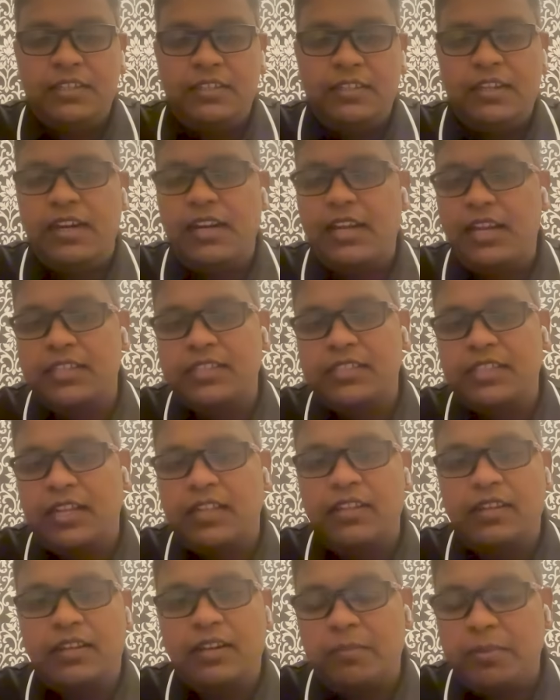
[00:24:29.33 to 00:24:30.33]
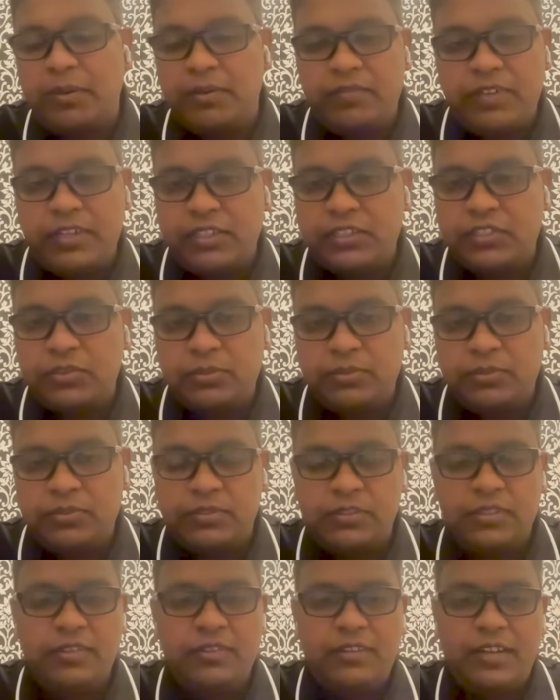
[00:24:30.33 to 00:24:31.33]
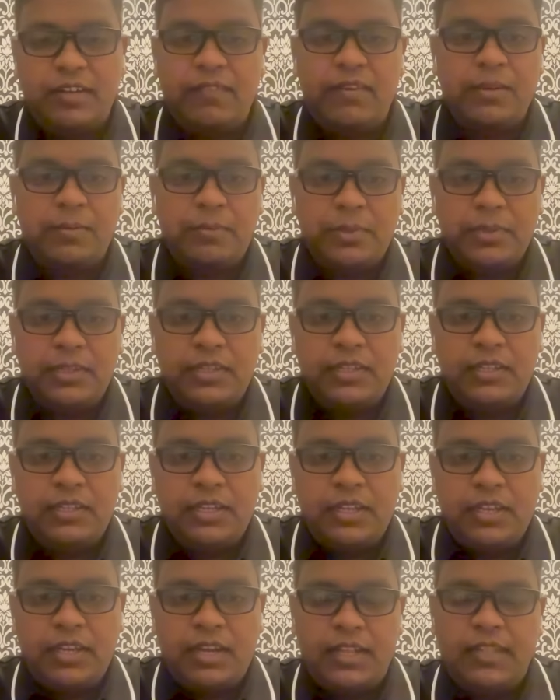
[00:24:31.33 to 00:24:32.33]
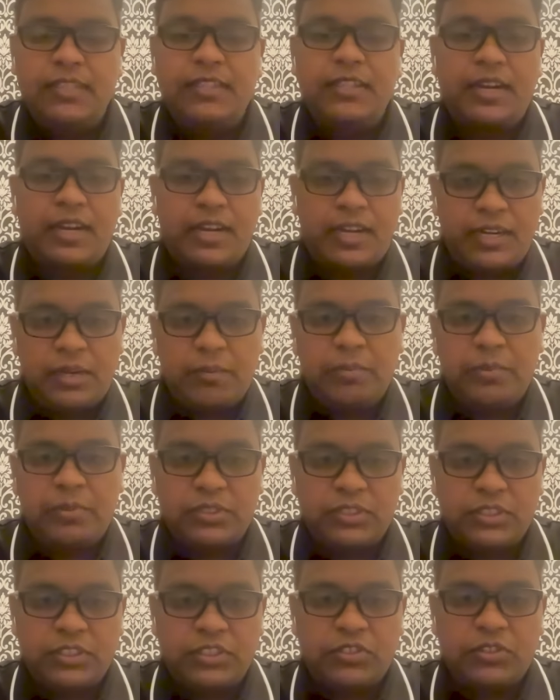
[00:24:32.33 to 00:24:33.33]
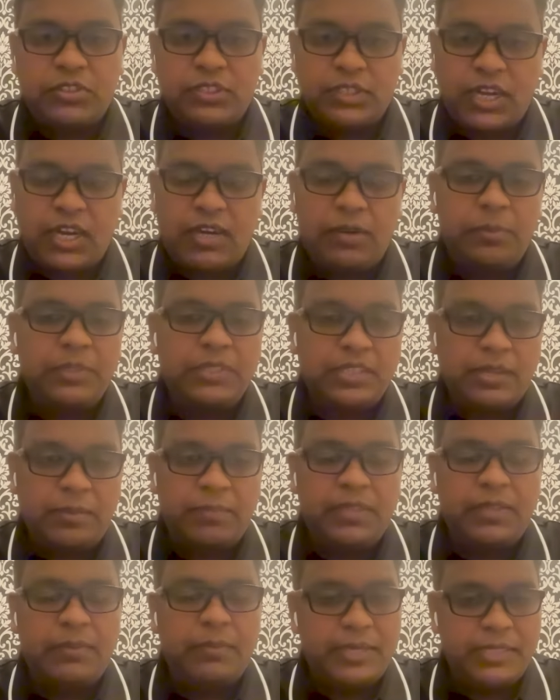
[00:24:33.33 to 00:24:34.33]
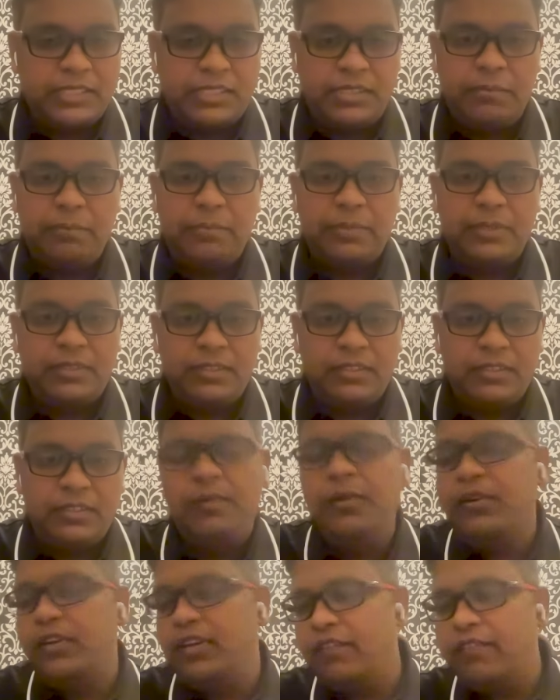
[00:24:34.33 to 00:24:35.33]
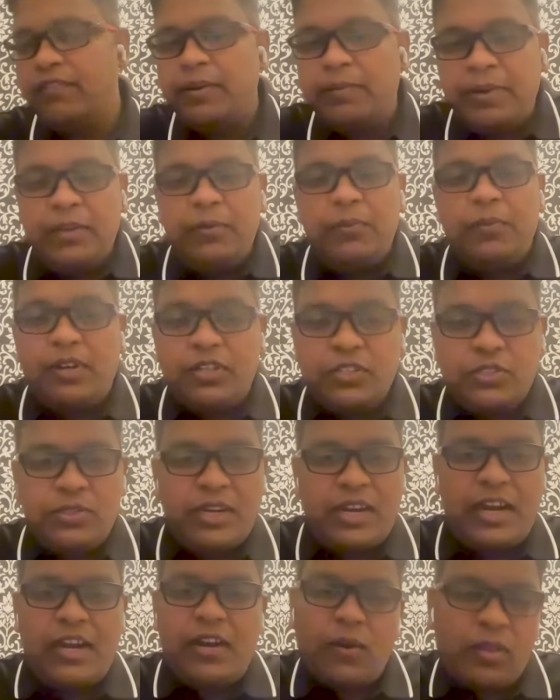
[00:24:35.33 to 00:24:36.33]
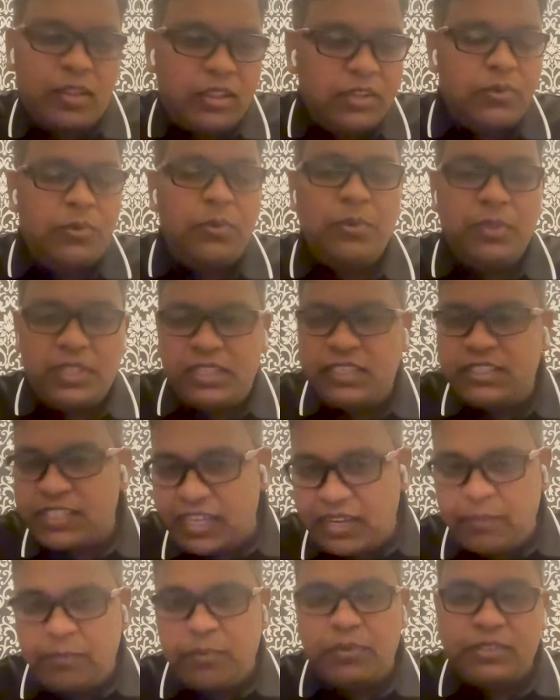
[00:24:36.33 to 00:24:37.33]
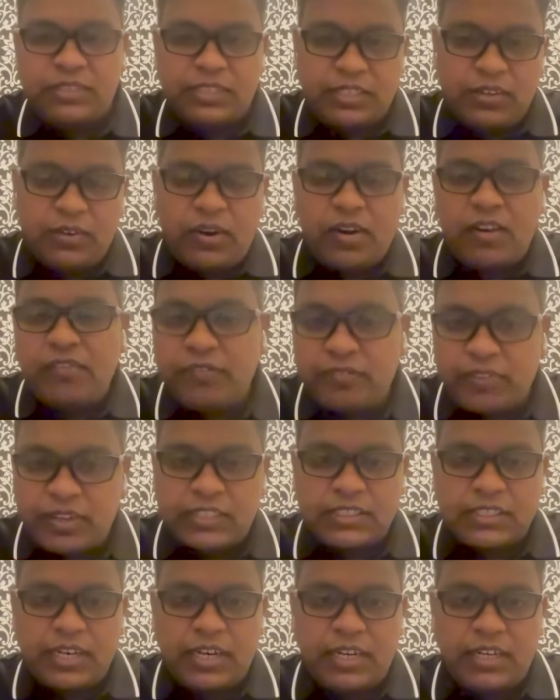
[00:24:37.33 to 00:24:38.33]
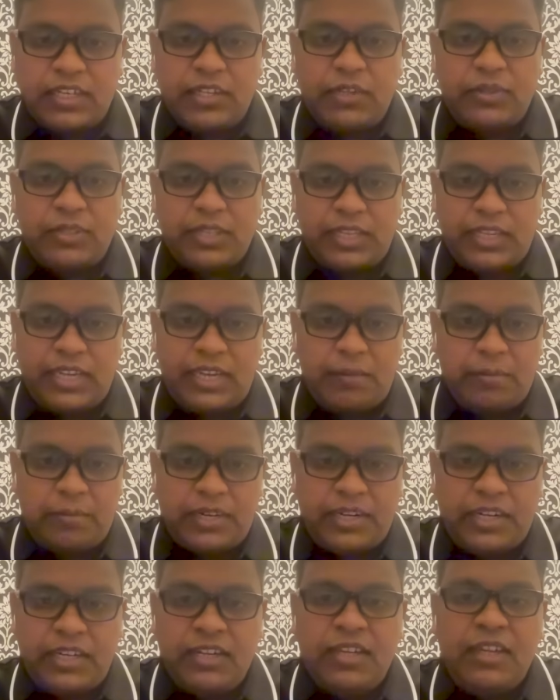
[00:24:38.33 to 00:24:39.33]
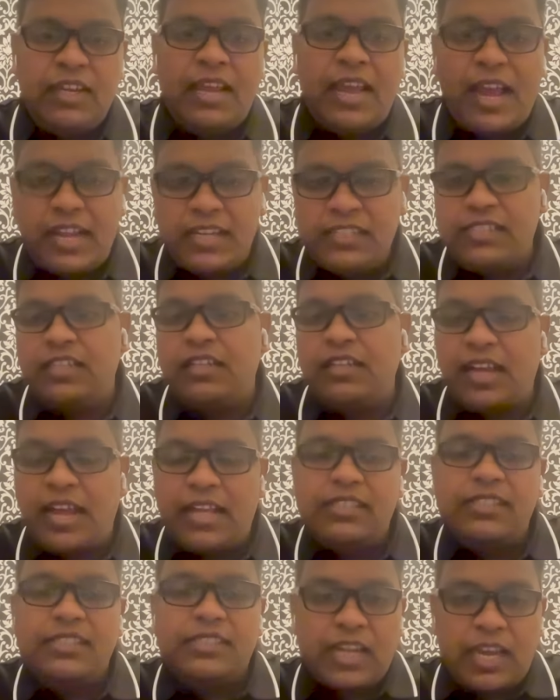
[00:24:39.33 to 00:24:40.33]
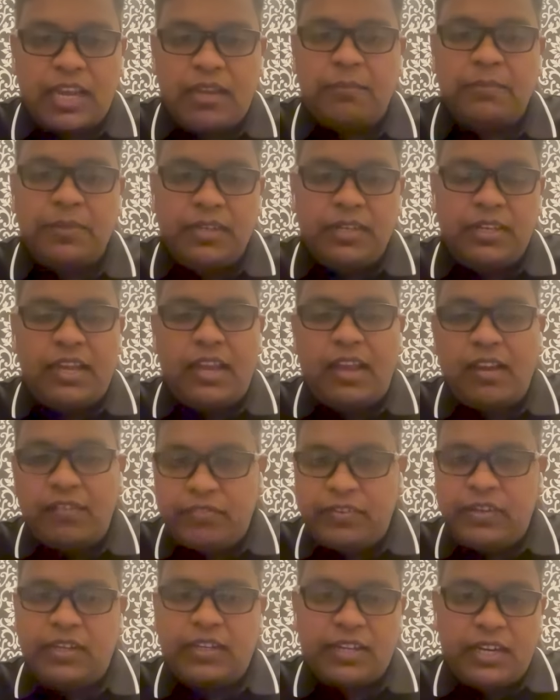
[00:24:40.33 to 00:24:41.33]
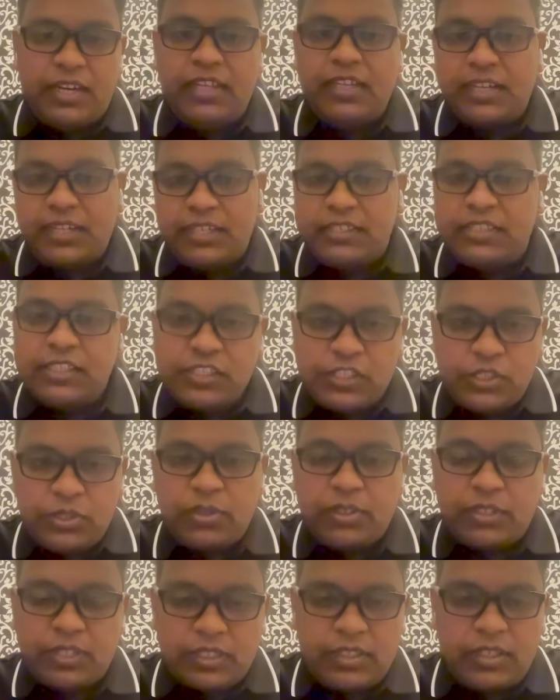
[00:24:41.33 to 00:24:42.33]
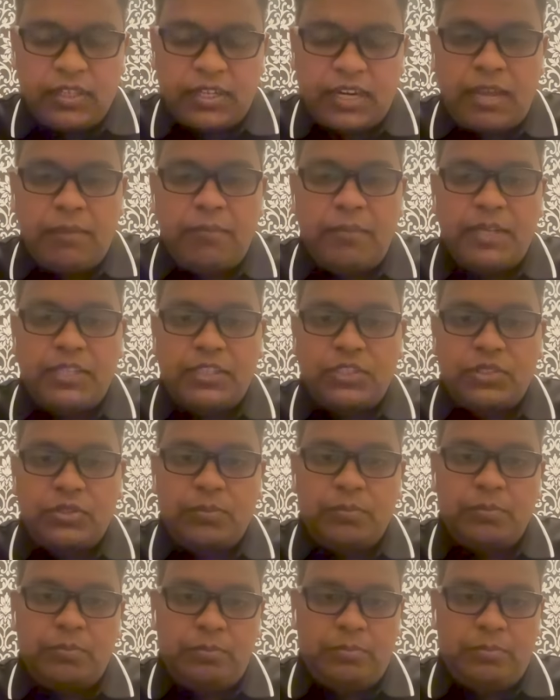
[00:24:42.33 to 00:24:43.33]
that takes another couple of years to, you know, develop. I think the right approach is to start with something very simple. You know, everybody wants to add all the cool things, emotes and a lot of functionality into the game, right? Adds time, effort, and increases your timelines to